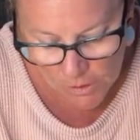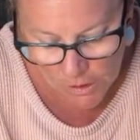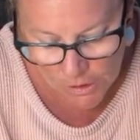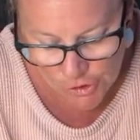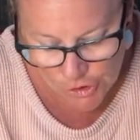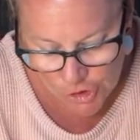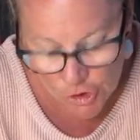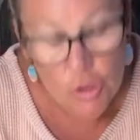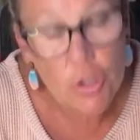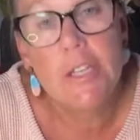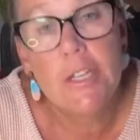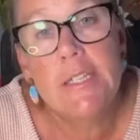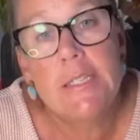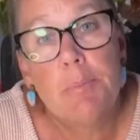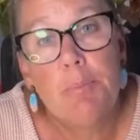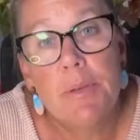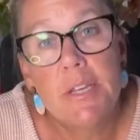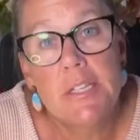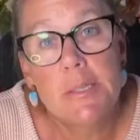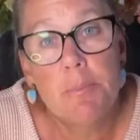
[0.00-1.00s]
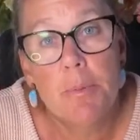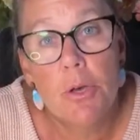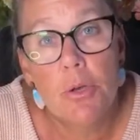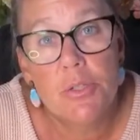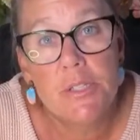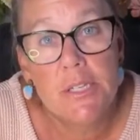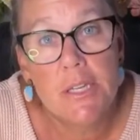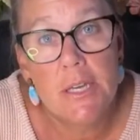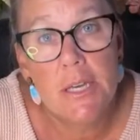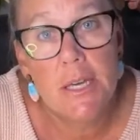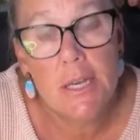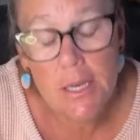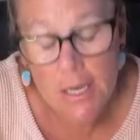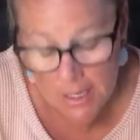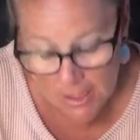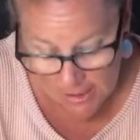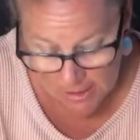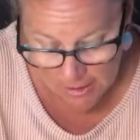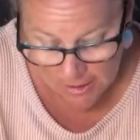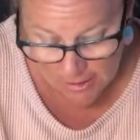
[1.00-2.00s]
Julie's Biz Boutique.
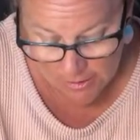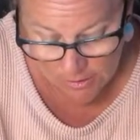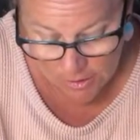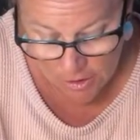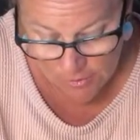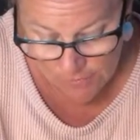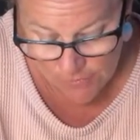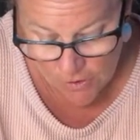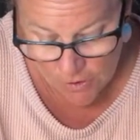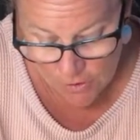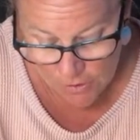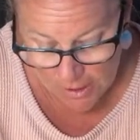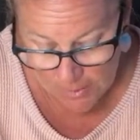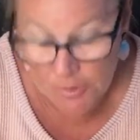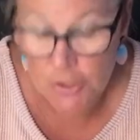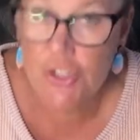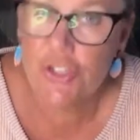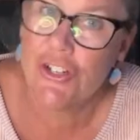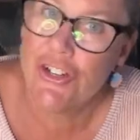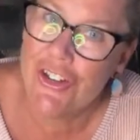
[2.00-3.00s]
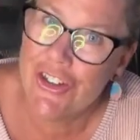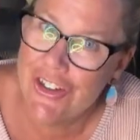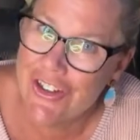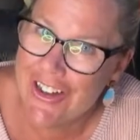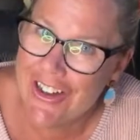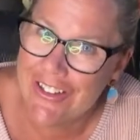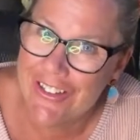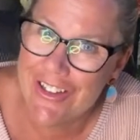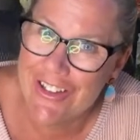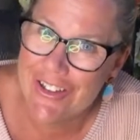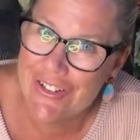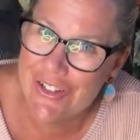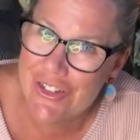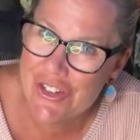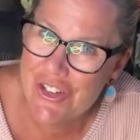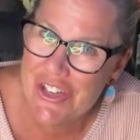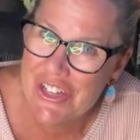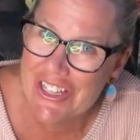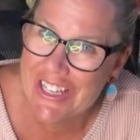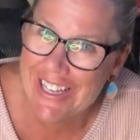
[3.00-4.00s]
And I don't know if I'm sure you all know
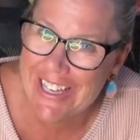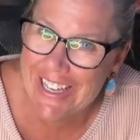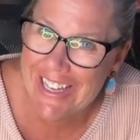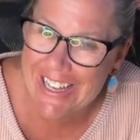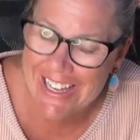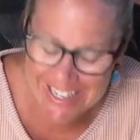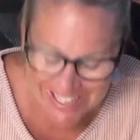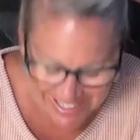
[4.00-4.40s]
Julie.